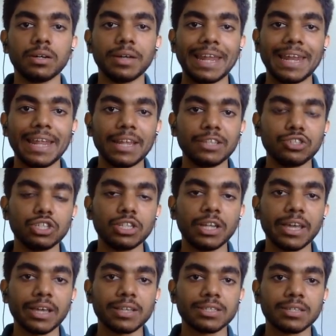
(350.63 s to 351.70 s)
an
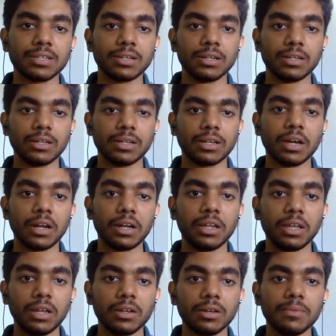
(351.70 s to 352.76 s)
Nginx
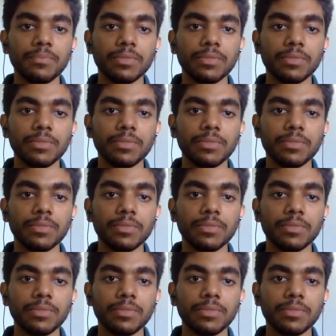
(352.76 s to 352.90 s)
container